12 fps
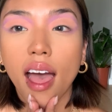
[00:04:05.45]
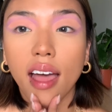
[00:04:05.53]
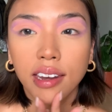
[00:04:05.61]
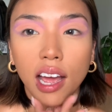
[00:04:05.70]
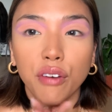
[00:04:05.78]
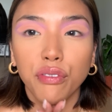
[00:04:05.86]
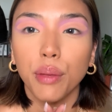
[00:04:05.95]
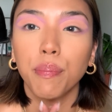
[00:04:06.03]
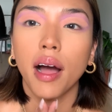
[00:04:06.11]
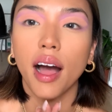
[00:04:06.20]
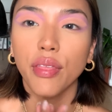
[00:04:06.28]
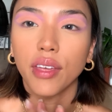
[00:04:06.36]
And now for the
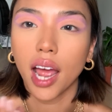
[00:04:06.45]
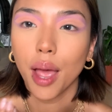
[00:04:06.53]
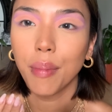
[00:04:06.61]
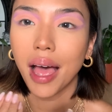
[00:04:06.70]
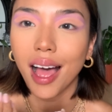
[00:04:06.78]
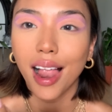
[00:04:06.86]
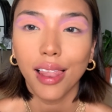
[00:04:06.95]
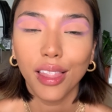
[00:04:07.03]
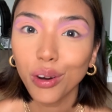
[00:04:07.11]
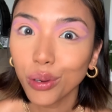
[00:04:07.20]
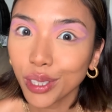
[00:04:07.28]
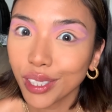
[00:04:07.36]
part that I'm a
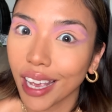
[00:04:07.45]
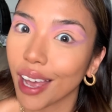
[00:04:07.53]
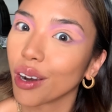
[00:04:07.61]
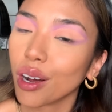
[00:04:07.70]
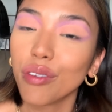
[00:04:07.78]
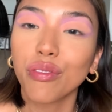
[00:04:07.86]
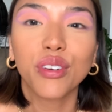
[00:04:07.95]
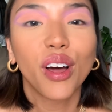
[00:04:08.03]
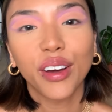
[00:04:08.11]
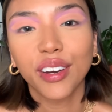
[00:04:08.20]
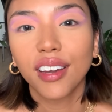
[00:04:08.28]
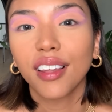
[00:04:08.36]
little scared of,
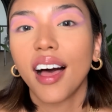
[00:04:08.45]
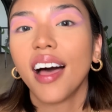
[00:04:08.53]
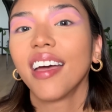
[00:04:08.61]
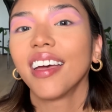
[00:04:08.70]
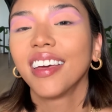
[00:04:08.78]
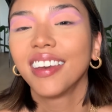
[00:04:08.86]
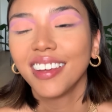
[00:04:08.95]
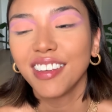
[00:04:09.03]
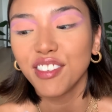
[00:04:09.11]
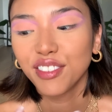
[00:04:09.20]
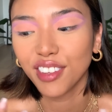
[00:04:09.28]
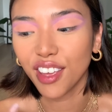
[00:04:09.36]
not gonna lie, it
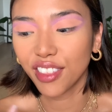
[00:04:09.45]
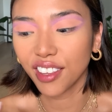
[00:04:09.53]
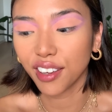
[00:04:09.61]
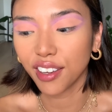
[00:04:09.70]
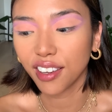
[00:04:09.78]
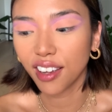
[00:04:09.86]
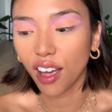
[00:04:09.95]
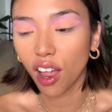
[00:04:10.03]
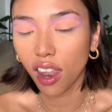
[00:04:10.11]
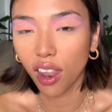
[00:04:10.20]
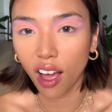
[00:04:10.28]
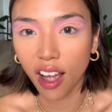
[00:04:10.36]
is the
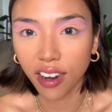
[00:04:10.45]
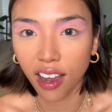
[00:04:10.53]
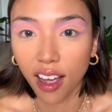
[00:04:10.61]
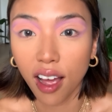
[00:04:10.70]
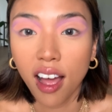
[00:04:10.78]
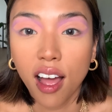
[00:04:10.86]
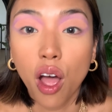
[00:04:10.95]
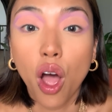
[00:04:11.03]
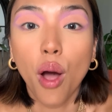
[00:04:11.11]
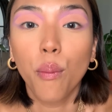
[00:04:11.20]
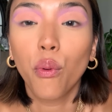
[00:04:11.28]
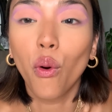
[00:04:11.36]
liner
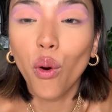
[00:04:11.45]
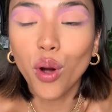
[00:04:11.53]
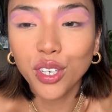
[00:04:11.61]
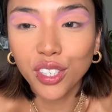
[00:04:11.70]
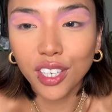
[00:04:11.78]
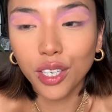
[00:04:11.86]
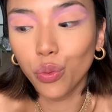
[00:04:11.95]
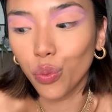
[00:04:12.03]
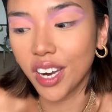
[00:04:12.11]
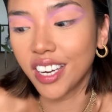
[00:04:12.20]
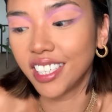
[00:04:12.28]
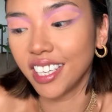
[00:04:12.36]
portion,
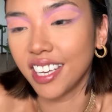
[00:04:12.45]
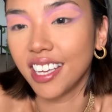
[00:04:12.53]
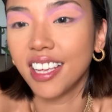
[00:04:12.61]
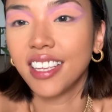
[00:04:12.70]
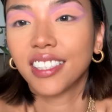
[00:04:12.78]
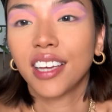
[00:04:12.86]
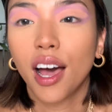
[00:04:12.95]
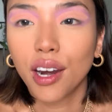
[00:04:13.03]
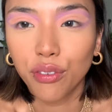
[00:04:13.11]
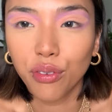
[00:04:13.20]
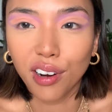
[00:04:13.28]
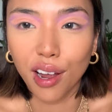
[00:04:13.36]
which is kind
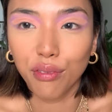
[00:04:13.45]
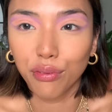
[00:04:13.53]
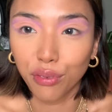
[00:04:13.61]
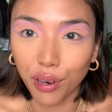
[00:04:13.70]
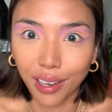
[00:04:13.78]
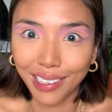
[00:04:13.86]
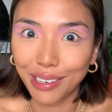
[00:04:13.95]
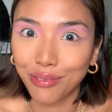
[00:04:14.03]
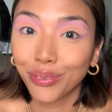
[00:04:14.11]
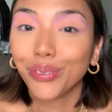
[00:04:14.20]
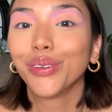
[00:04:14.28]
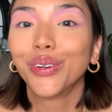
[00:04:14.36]
of where I really
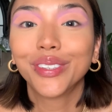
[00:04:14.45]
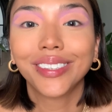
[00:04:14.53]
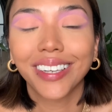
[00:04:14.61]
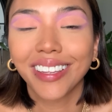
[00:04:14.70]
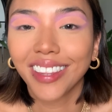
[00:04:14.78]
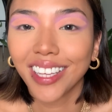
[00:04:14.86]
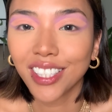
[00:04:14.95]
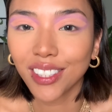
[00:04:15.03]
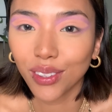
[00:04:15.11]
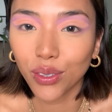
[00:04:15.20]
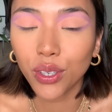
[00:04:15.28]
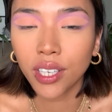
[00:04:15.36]
fluked this
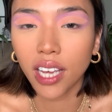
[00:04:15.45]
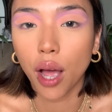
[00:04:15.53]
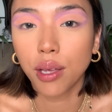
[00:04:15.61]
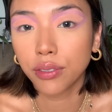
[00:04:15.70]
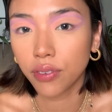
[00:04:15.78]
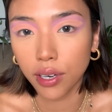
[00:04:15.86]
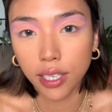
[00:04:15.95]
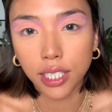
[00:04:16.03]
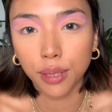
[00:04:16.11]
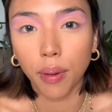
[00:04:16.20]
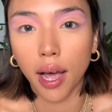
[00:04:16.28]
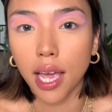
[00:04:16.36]
look. I was very
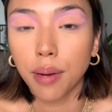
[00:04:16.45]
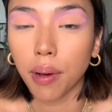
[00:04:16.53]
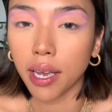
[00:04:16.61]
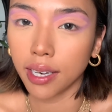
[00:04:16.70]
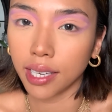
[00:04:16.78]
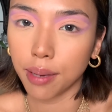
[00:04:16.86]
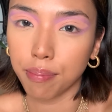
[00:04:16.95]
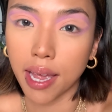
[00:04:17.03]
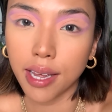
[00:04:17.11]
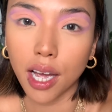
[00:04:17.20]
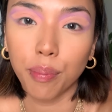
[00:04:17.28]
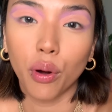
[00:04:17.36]
inspired by Nikki
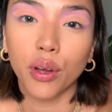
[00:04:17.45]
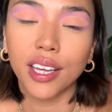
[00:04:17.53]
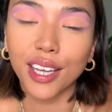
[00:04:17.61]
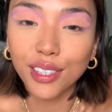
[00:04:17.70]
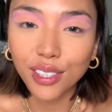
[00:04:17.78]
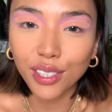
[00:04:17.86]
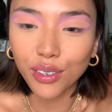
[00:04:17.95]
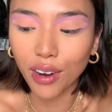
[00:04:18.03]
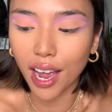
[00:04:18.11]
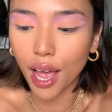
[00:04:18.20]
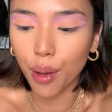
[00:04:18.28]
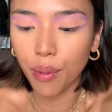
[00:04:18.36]
Makeup on
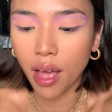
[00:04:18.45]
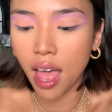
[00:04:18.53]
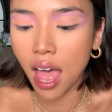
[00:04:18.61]
Instagram.